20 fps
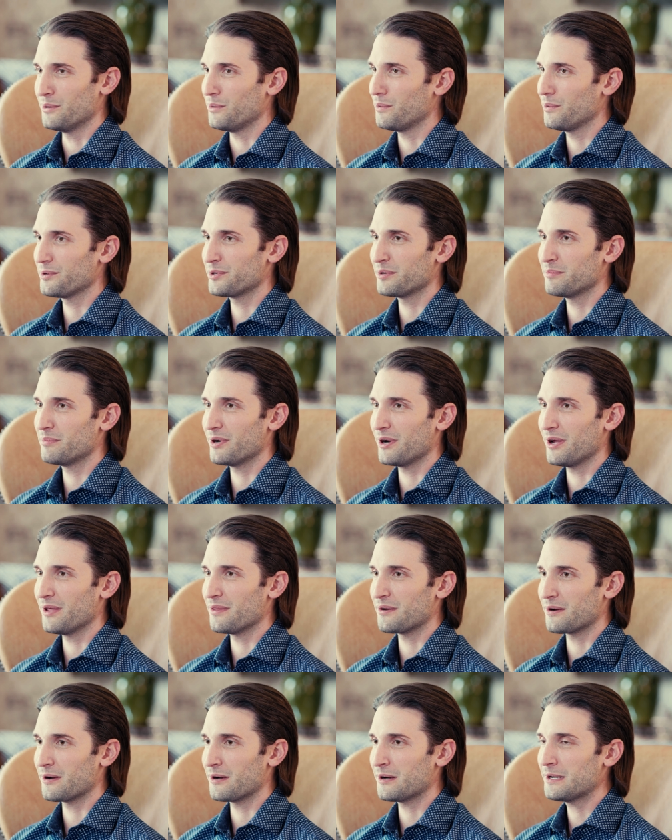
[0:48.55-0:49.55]
an older
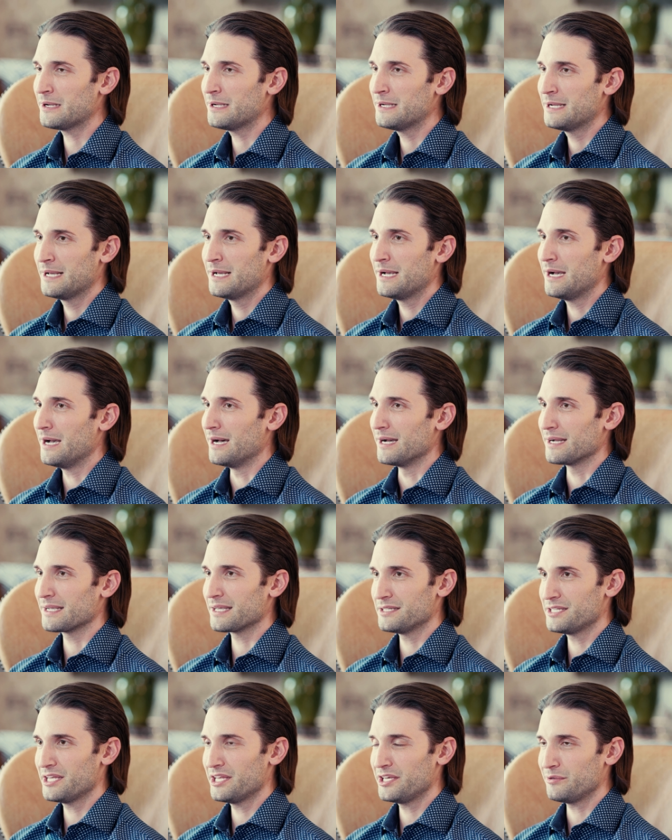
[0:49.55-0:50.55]
brother, a
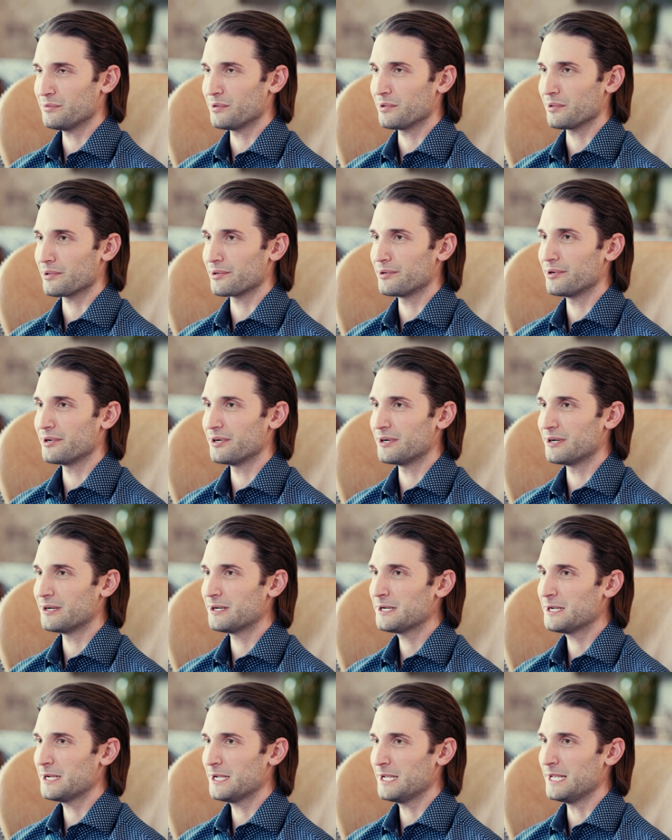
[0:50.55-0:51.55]
continual
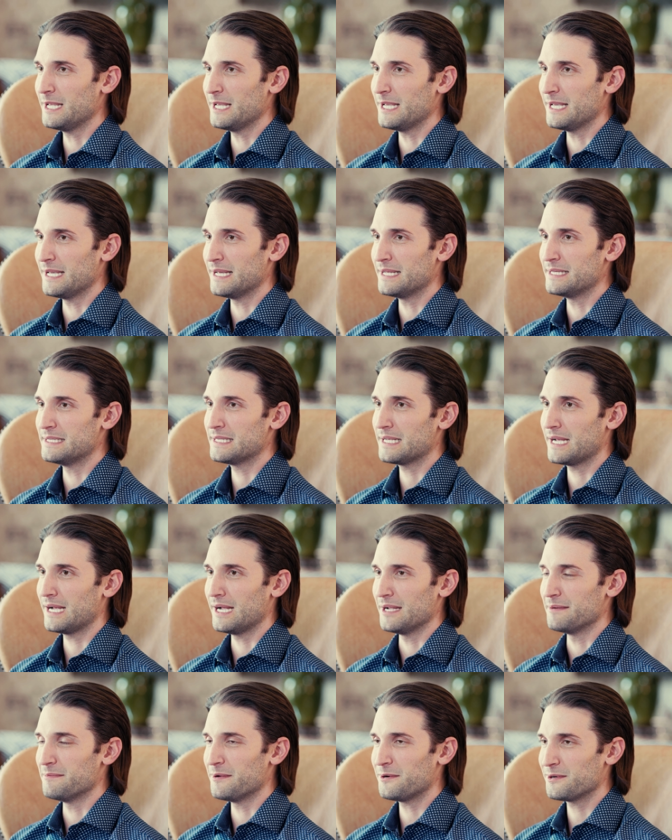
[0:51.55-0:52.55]
learner, and
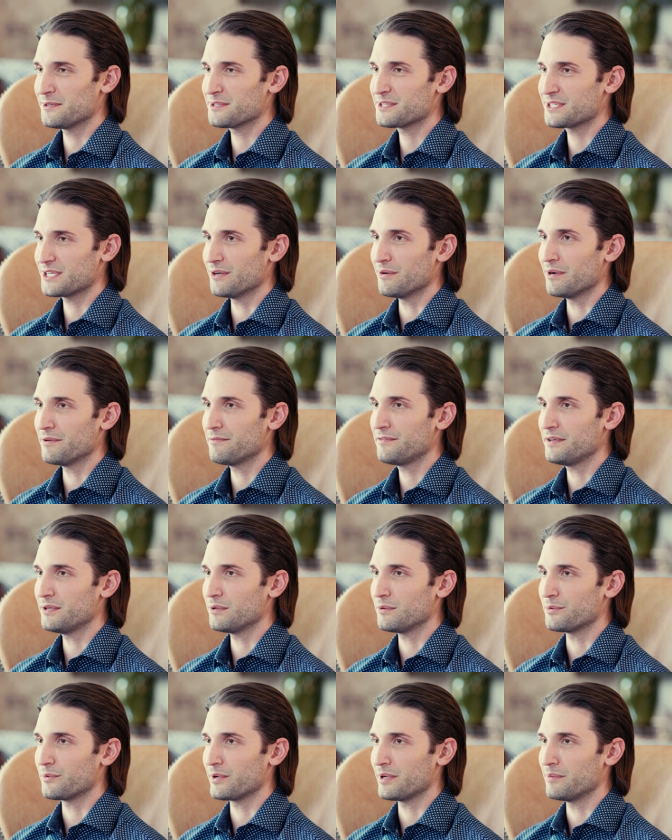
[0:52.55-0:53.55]
I'm also a
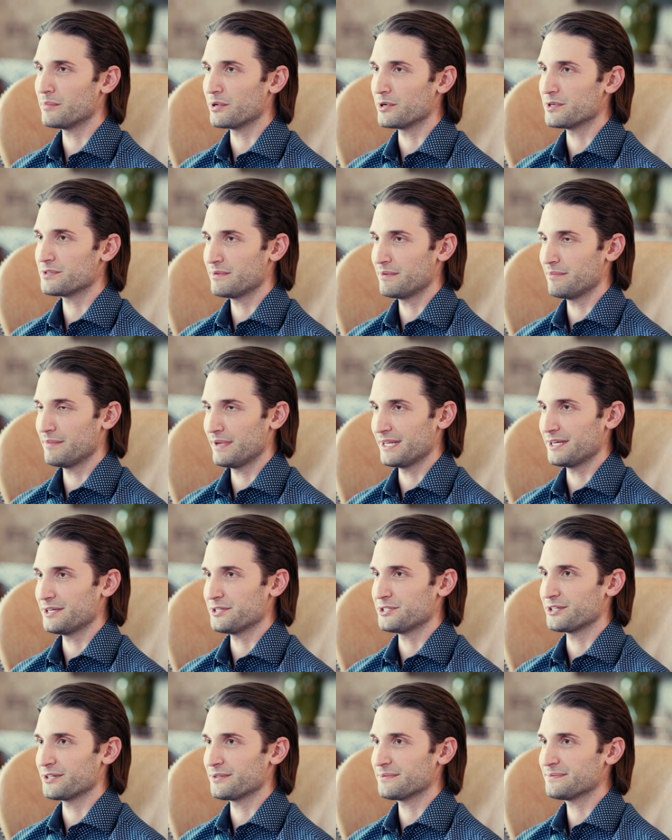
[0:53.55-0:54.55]
field reimbursement
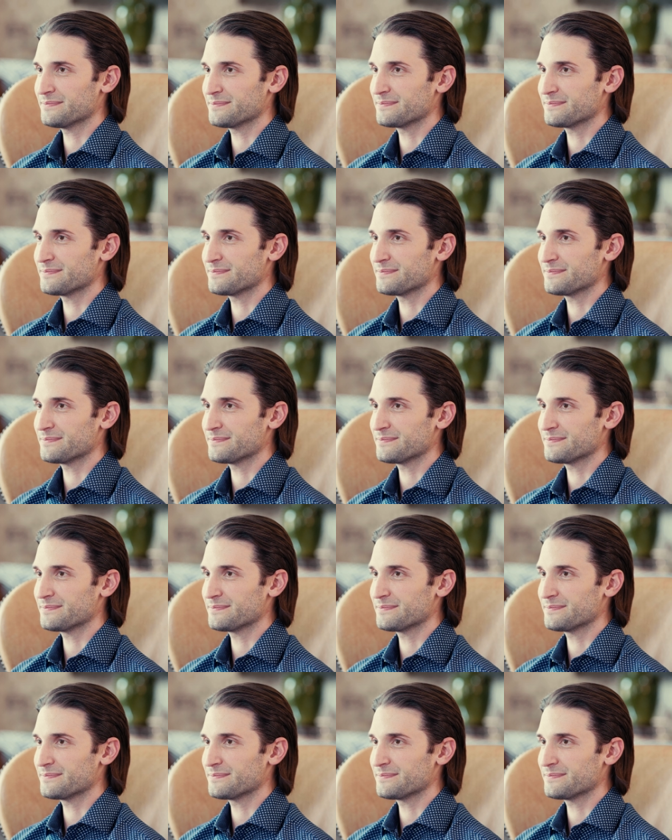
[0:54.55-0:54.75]
manager.